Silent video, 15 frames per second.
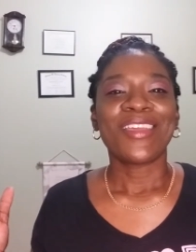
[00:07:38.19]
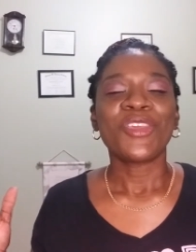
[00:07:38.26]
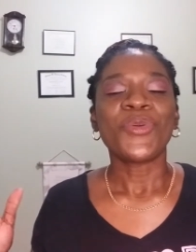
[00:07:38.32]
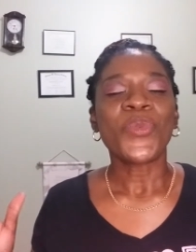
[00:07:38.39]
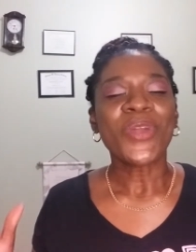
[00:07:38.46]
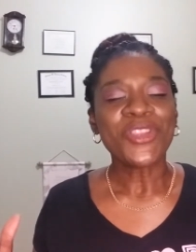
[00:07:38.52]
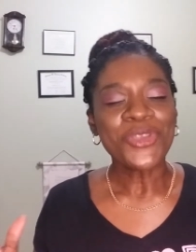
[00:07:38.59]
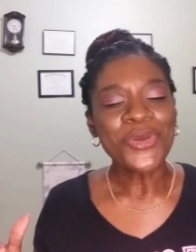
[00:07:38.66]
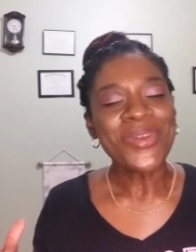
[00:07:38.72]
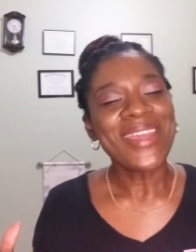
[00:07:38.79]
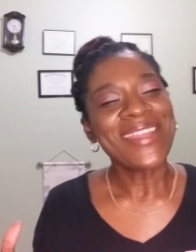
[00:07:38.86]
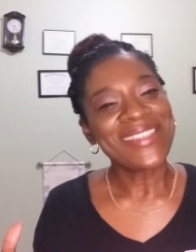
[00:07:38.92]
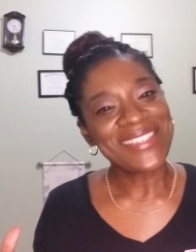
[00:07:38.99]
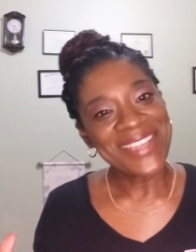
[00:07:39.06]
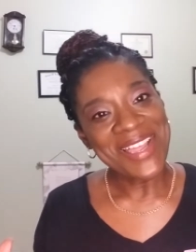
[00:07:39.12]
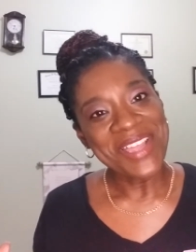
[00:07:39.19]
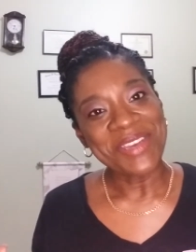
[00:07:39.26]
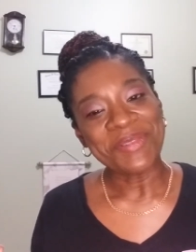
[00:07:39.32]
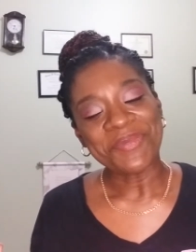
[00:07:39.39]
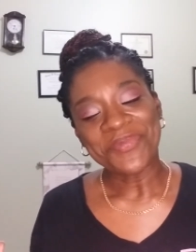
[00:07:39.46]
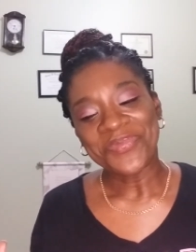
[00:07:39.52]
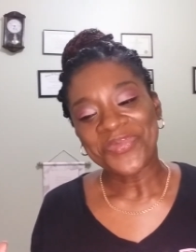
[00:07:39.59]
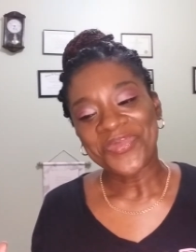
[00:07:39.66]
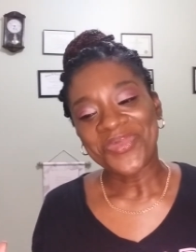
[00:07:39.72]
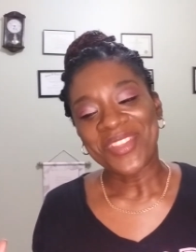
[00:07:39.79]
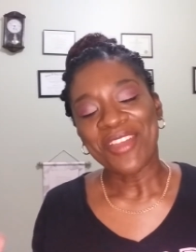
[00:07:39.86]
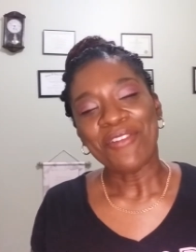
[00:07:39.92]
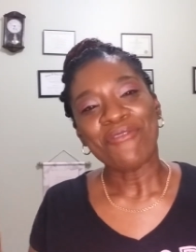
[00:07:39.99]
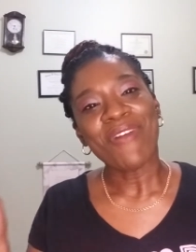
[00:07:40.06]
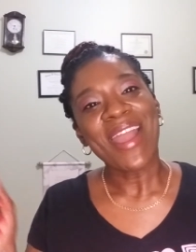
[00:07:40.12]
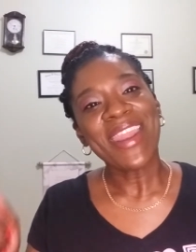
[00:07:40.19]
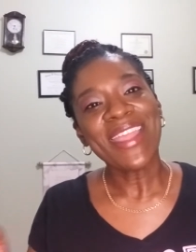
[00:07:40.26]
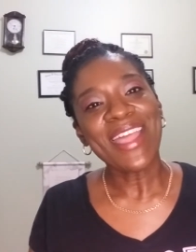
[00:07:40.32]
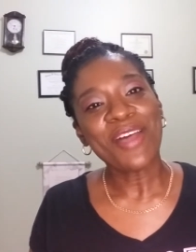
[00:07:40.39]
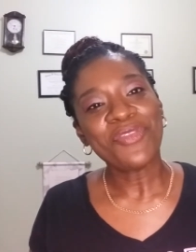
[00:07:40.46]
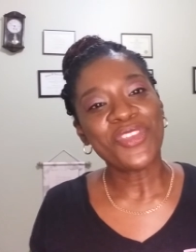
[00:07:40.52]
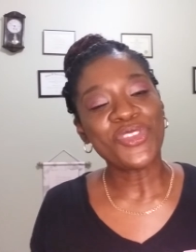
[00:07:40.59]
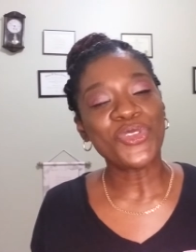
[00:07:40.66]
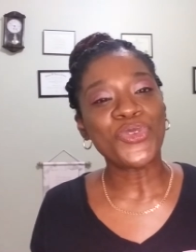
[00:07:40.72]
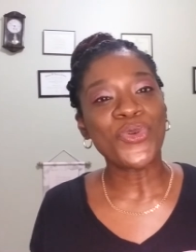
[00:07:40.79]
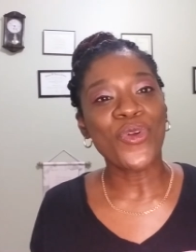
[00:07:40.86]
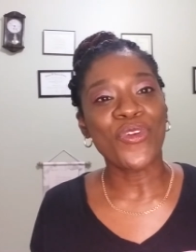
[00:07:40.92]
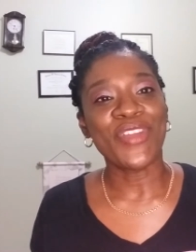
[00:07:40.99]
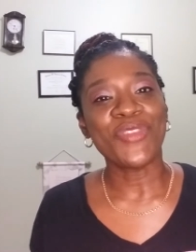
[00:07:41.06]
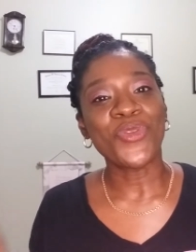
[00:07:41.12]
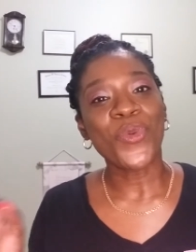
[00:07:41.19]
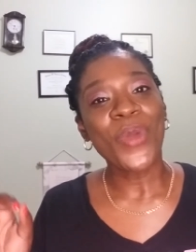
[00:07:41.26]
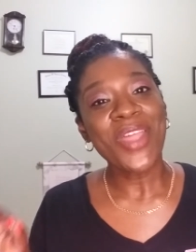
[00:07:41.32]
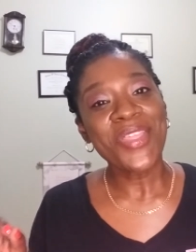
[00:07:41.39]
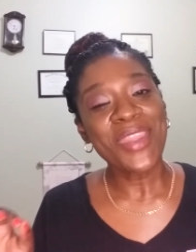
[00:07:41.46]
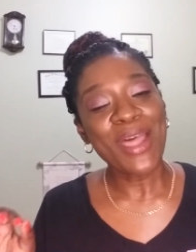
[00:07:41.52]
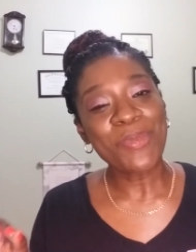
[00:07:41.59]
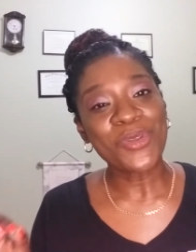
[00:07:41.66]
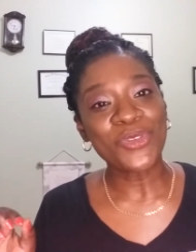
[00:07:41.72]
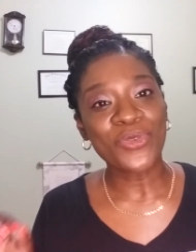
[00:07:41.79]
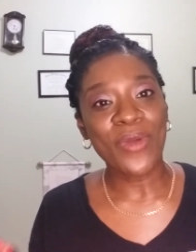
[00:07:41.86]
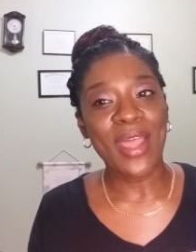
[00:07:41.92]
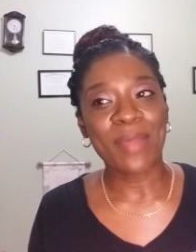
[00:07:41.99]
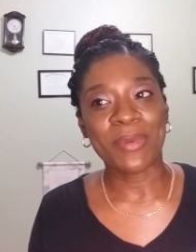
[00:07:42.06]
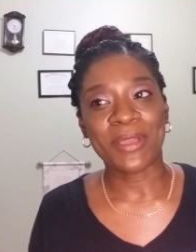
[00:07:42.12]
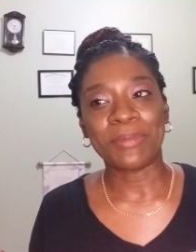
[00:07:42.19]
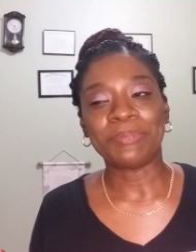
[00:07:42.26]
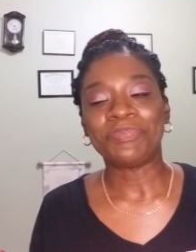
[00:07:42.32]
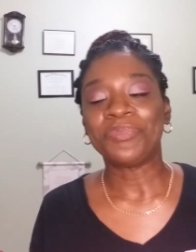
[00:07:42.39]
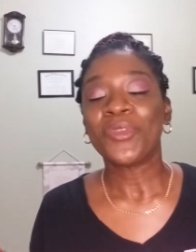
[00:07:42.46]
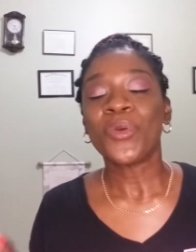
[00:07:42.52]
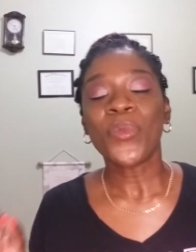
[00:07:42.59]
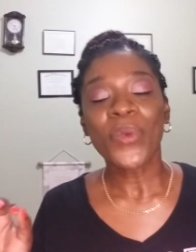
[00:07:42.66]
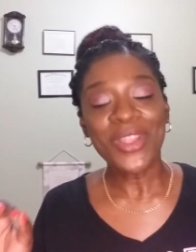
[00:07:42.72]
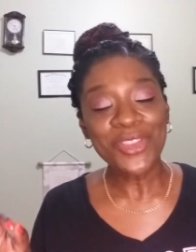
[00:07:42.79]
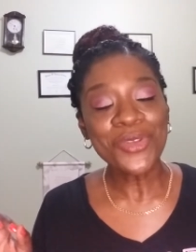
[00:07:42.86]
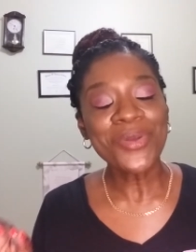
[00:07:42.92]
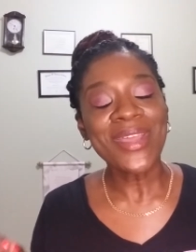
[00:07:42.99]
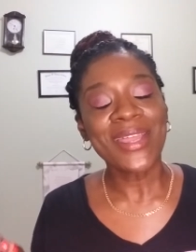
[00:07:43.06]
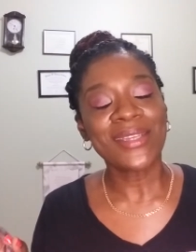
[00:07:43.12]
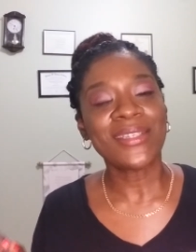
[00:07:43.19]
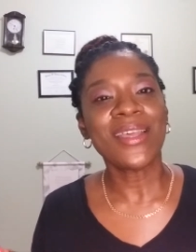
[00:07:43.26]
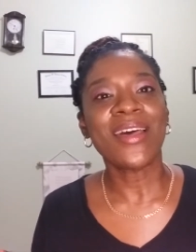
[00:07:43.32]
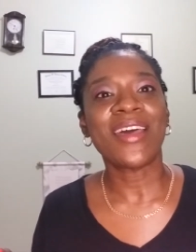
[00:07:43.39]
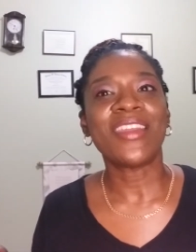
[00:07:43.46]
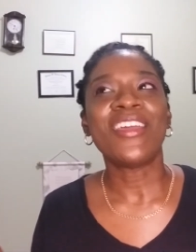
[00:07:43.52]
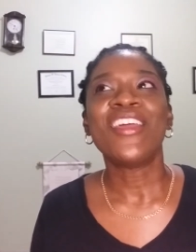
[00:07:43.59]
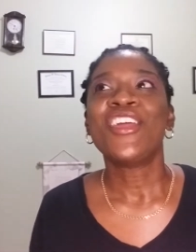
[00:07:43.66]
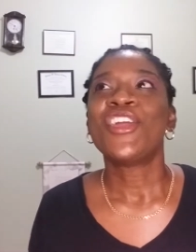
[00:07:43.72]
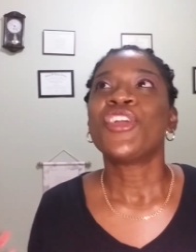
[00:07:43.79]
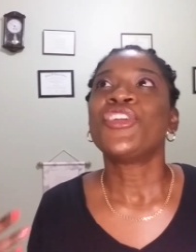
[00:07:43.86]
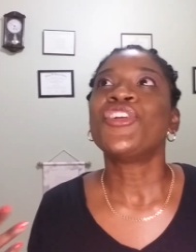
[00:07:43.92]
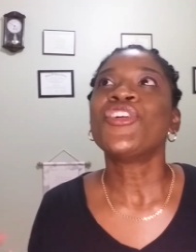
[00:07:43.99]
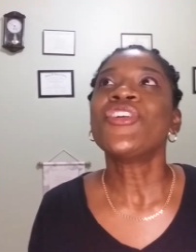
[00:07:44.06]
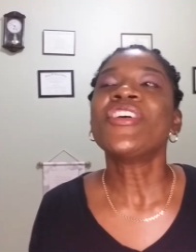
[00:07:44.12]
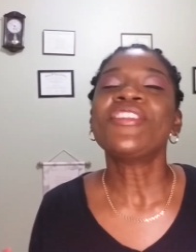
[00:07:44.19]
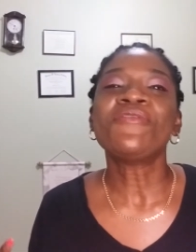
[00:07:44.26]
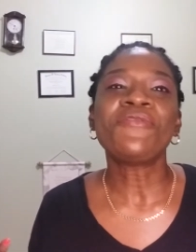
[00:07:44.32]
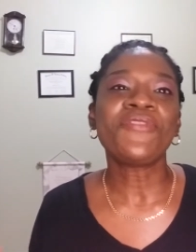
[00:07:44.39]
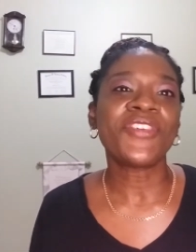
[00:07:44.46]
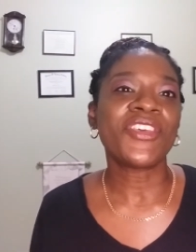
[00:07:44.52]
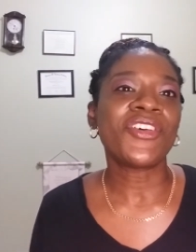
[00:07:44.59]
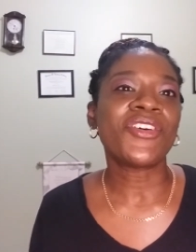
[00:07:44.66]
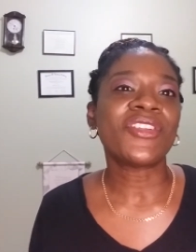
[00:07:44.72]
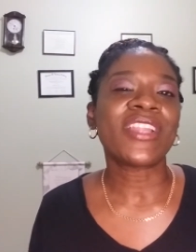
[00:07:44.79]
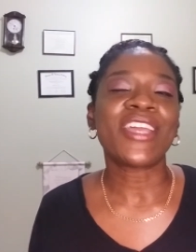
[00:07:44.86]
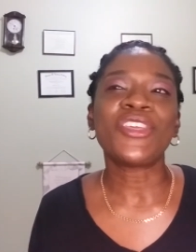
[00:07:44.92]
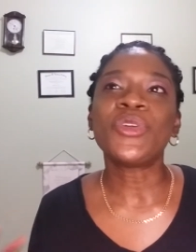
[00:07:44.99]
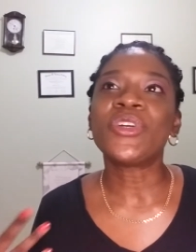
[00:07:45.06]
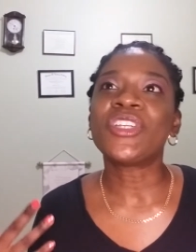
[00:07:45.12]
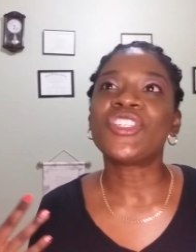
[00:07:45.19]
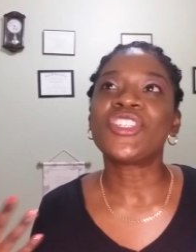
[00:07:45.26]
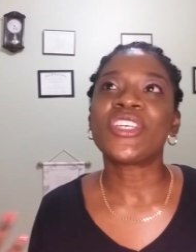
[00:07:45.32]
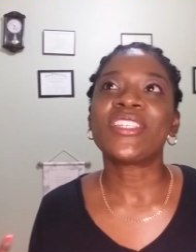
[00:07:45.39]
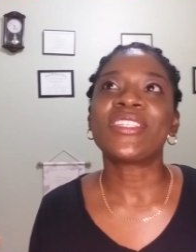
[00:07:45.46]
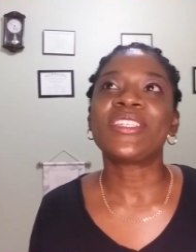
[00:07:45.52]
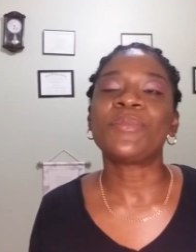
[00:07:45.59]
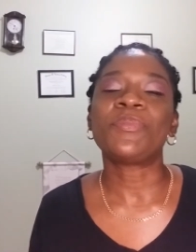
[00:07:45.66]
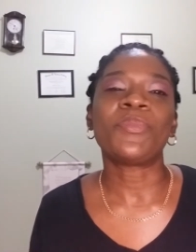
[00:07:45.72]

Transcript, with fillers: when you get done writing out this story in the way that I'm describing, when you get done, you're gonna feel like you could just